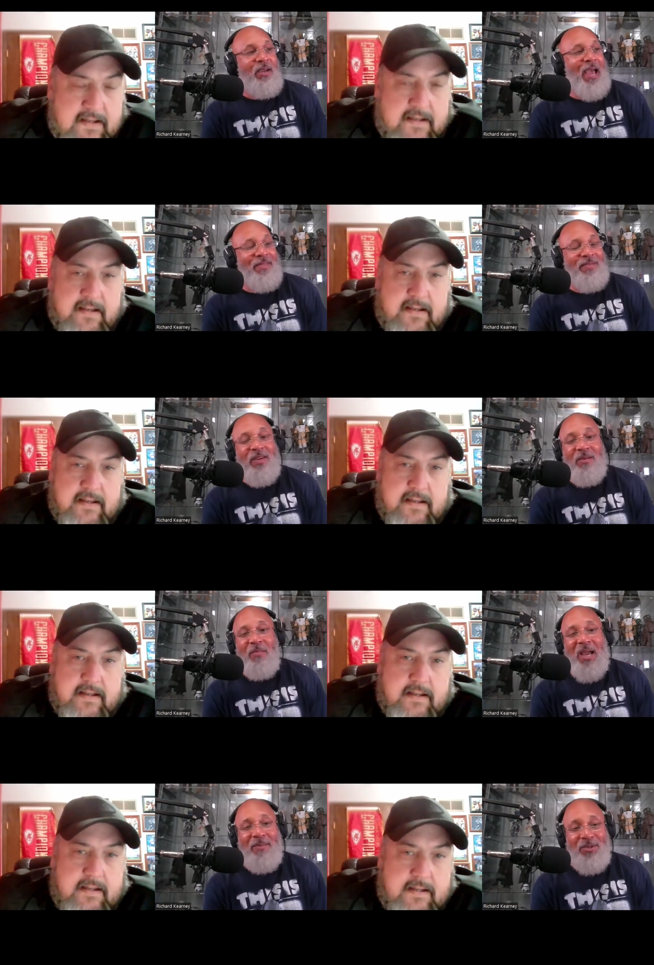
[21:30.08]
Speaker 1: I think
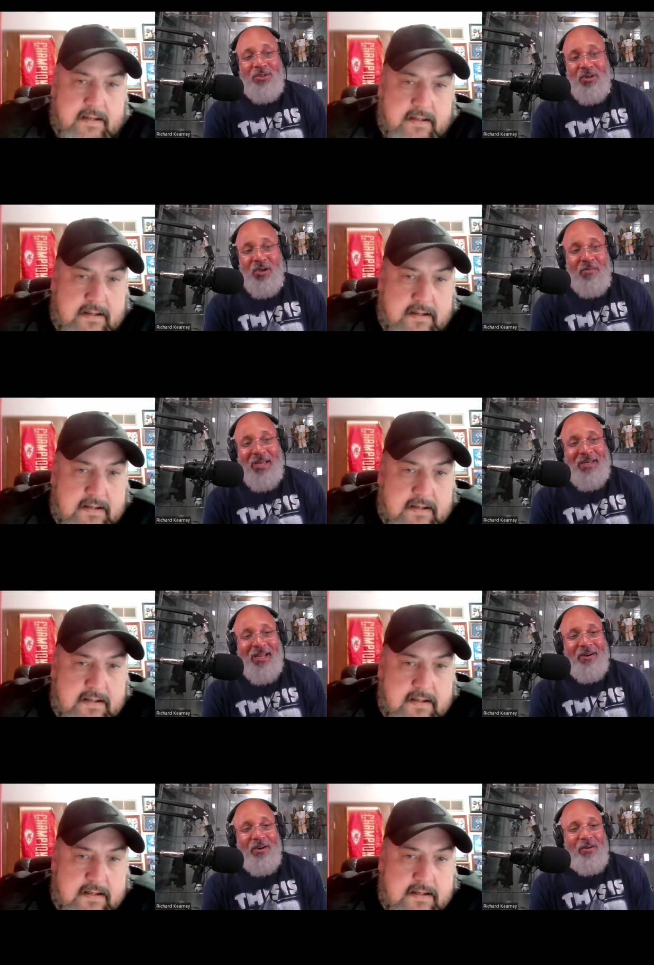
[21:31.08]
Miami's going to come back
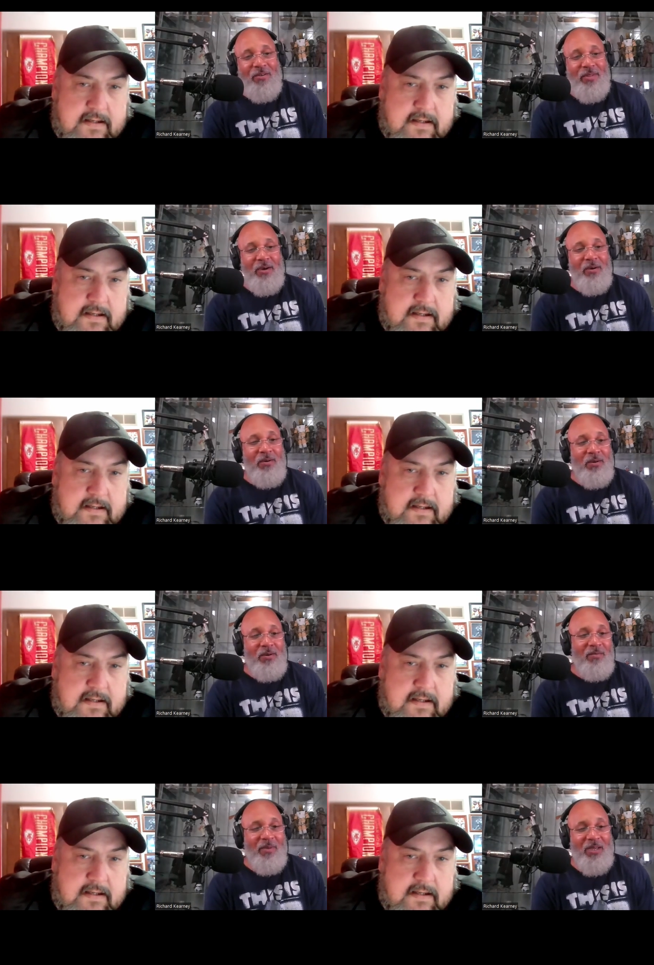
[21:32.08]
down to earth, though,
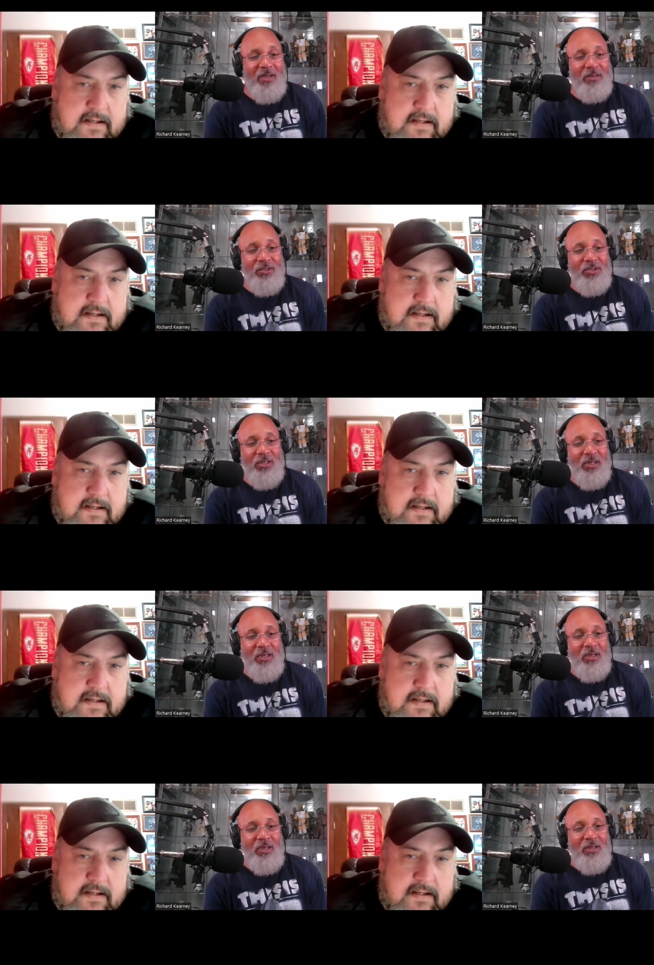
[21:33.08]
because
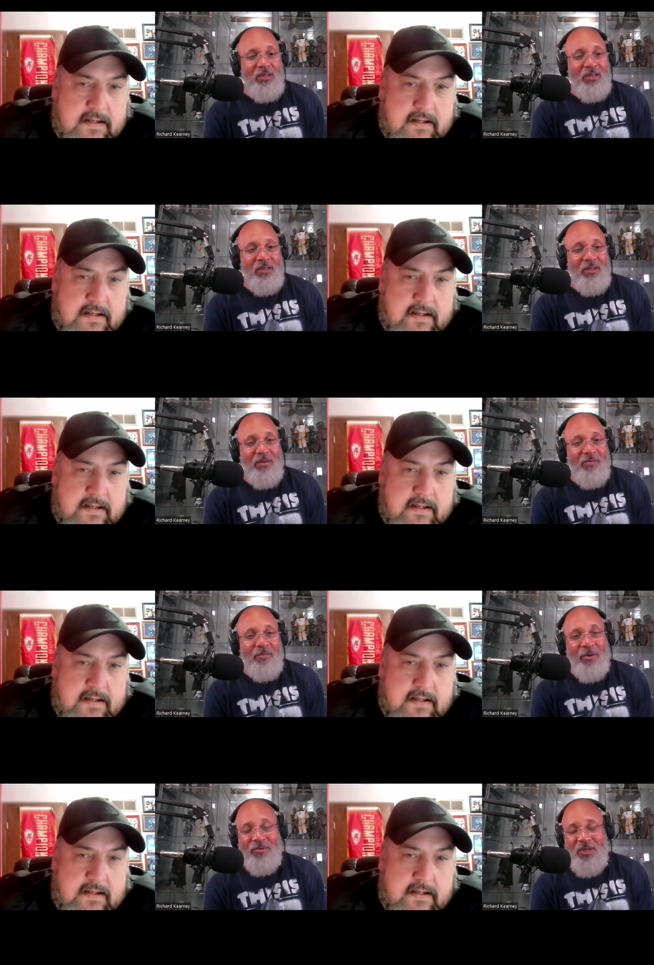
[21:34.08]

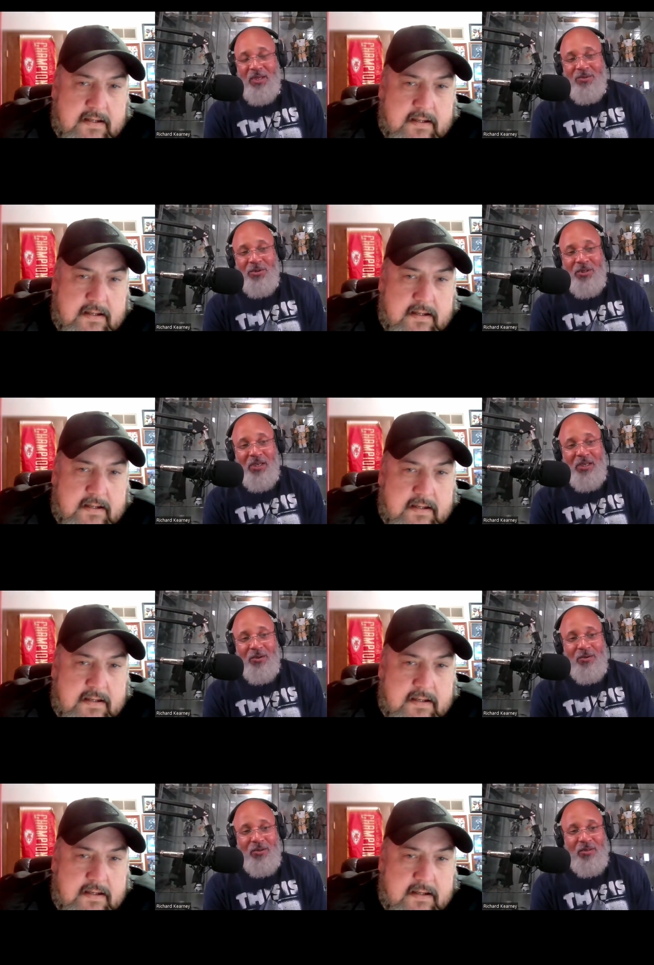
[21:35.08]
both teams are
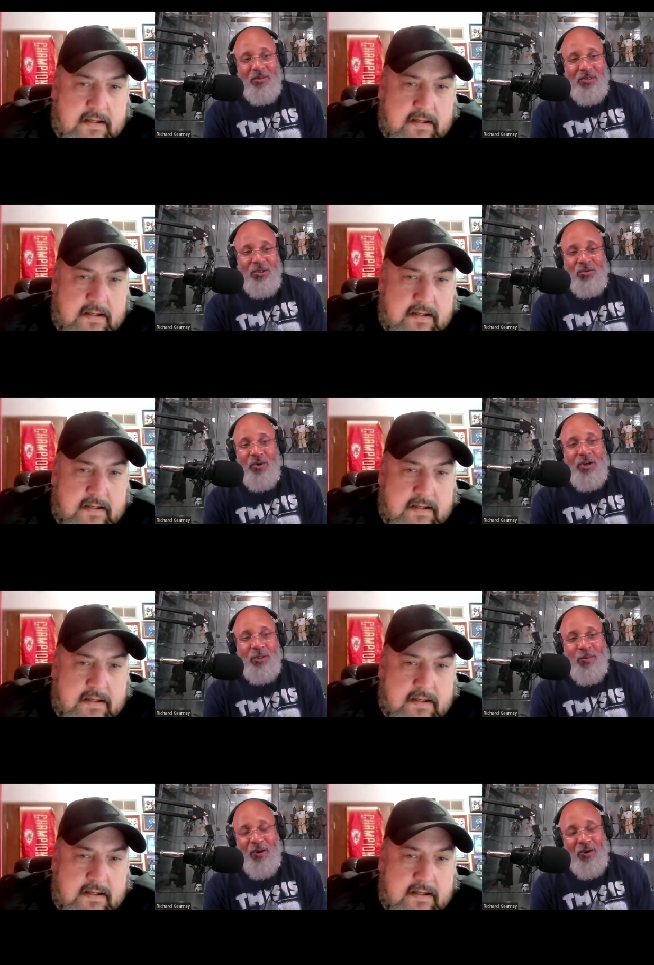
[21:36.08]
skilled. This is where
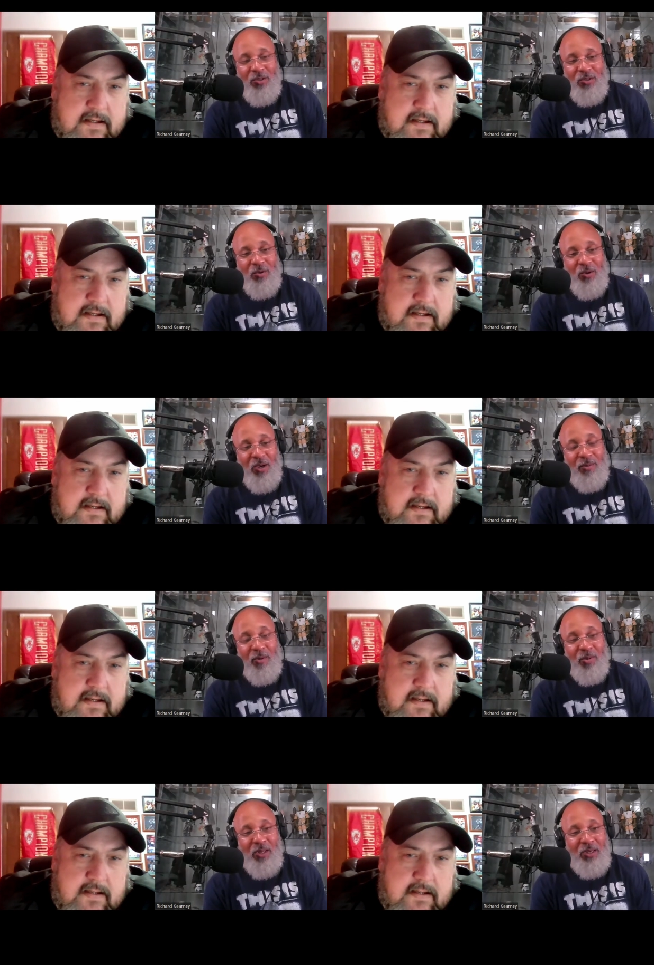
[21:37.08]
experience is going to come
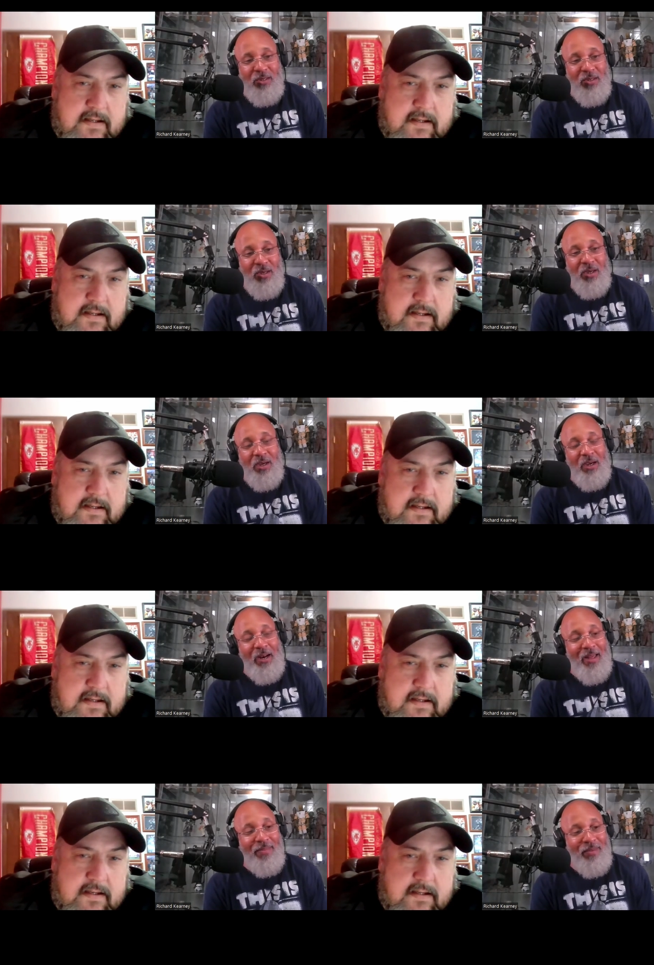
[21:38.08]
into place.
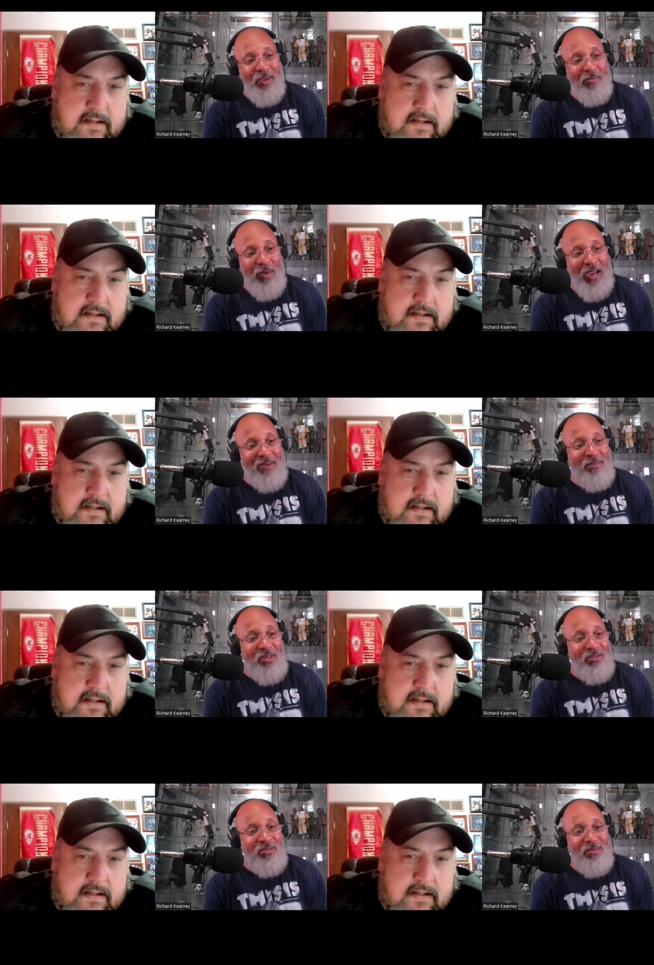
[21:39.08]
And I think
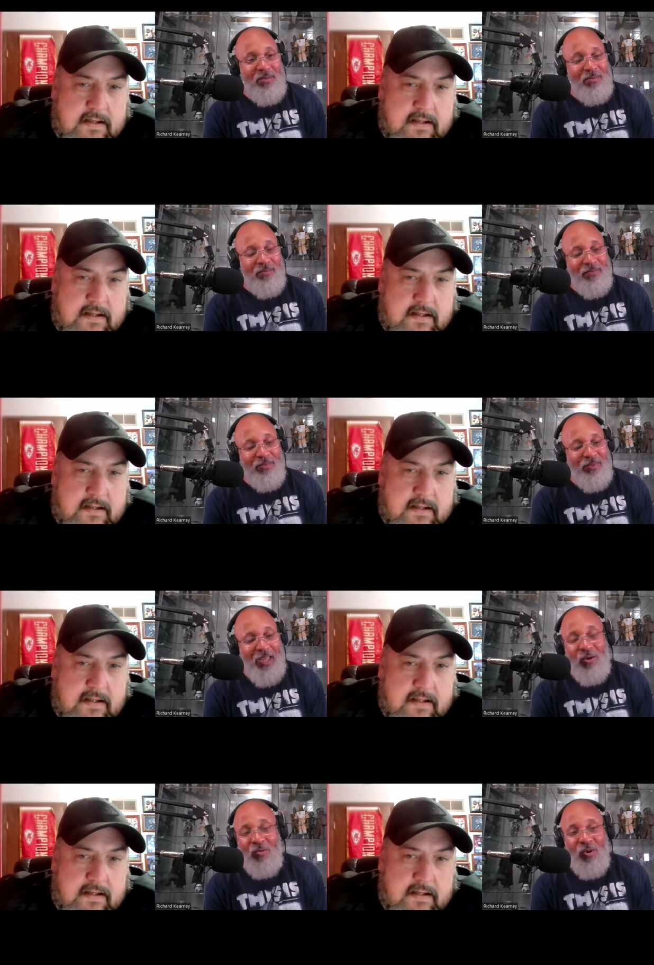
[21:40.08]
Miami,
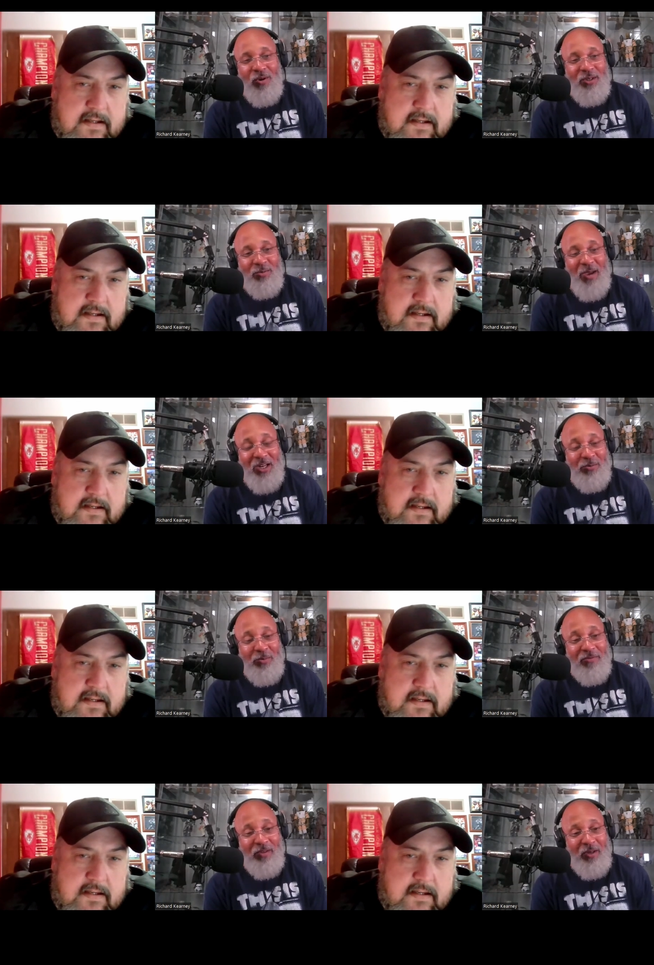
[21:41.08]
they don't want it as bad as
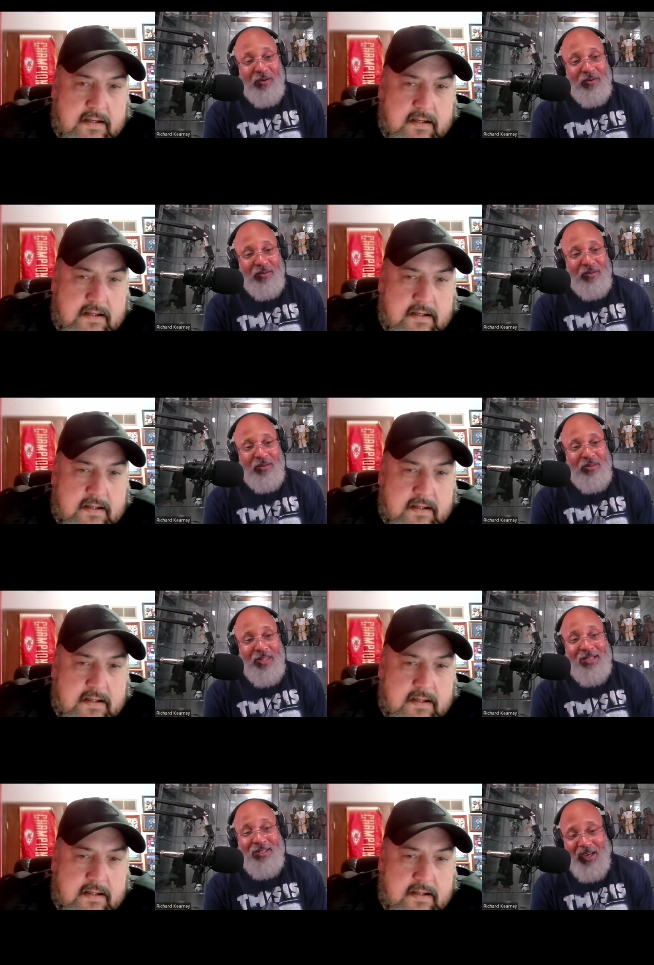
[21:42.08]
Buffalo.
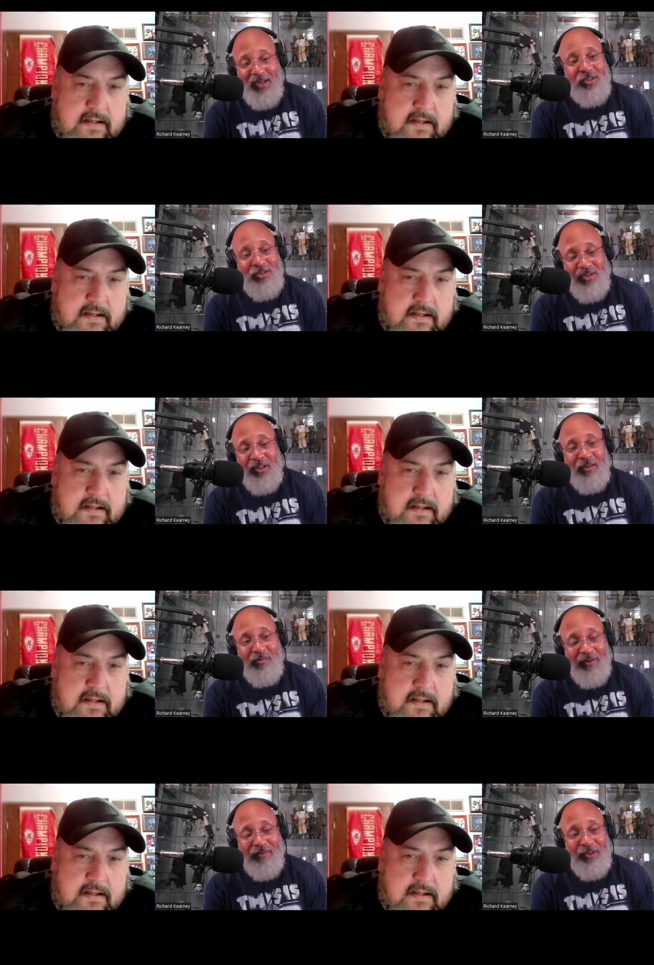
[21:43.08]
That taste is still in
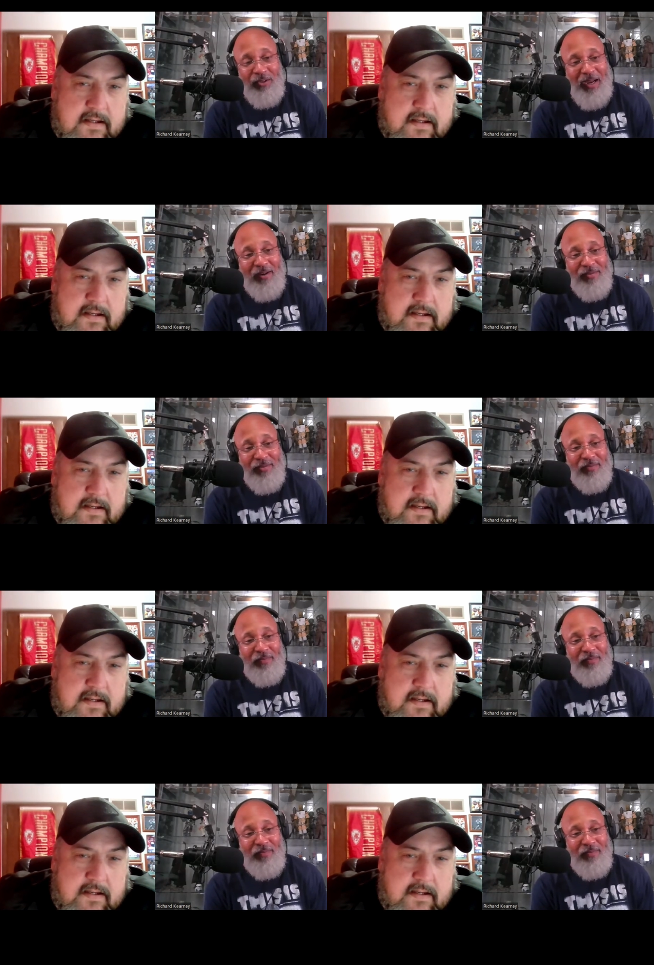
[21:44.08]
Buffalo's mouth.